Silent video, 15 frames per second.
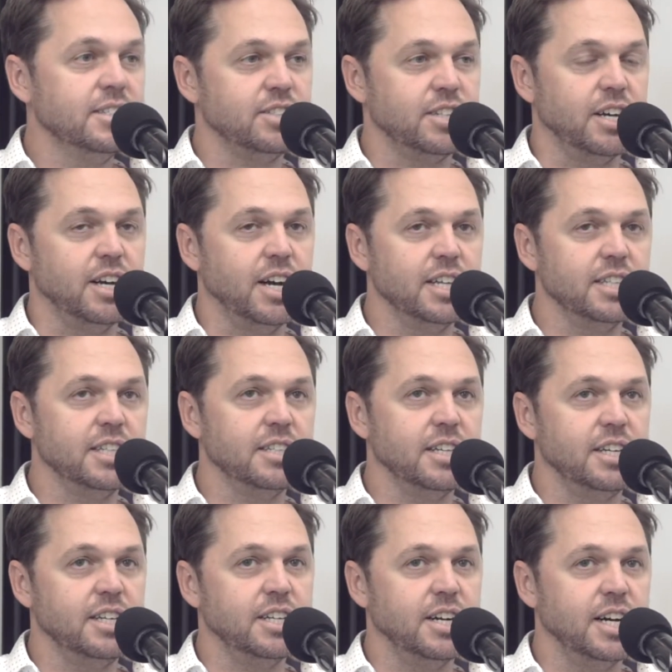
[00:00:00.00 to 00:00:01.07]
So
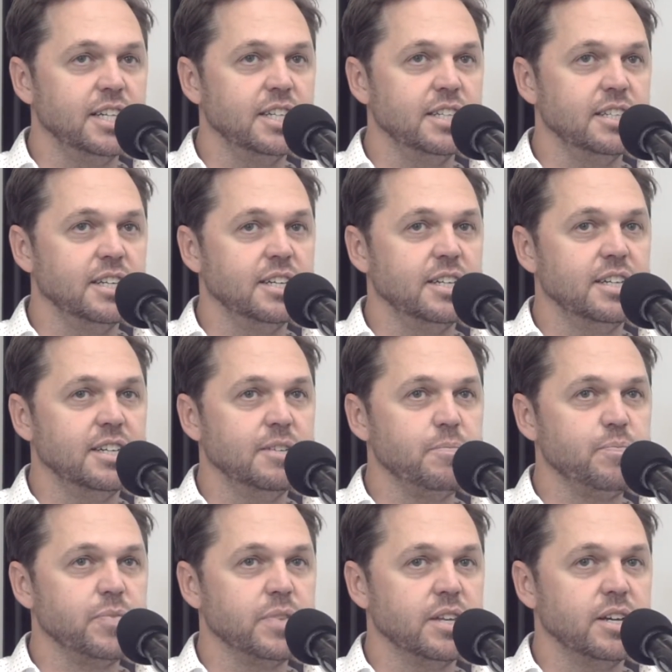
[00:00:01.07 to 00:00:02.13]

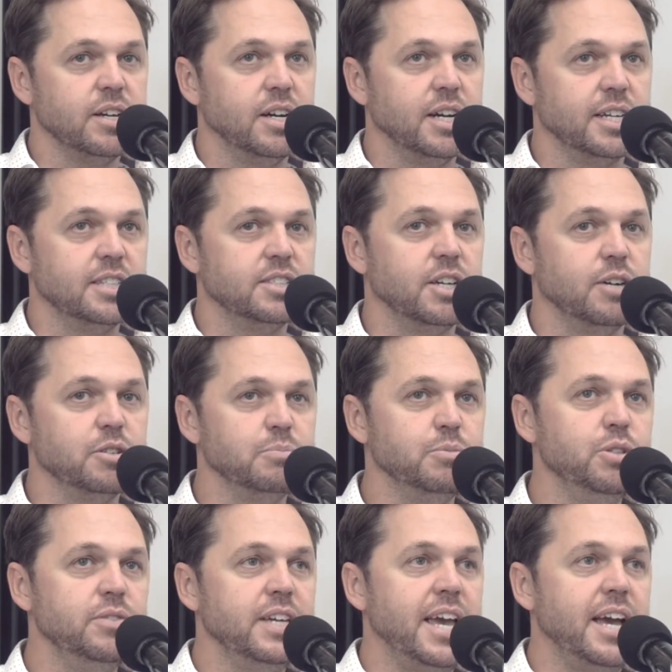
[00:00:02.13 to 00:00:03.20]
I guess I was
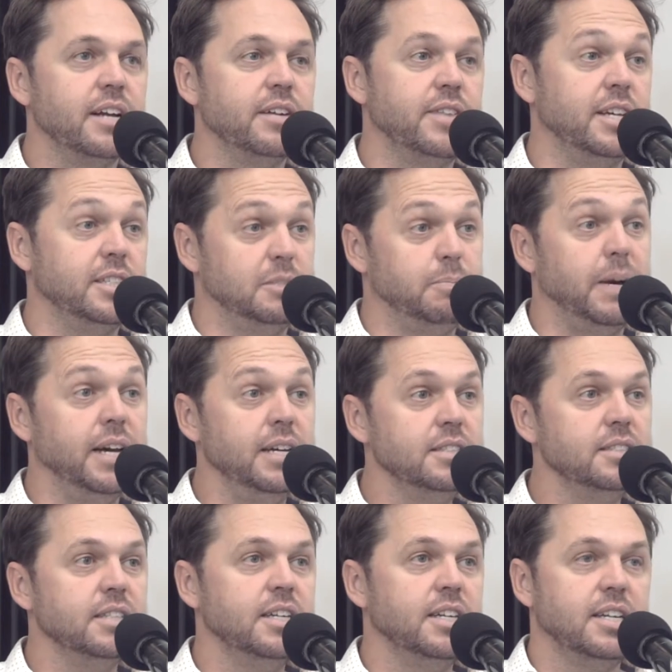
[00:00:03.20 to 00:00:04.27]
moving out of that
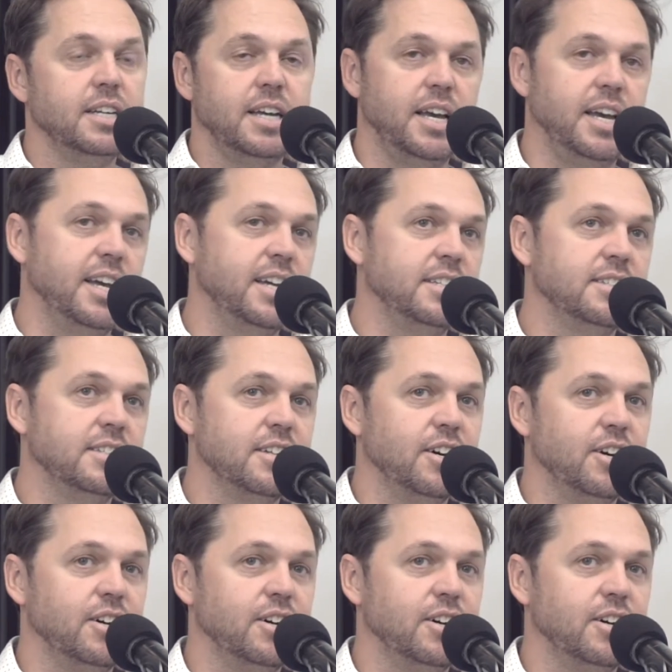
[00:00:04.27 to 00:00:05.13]
space, and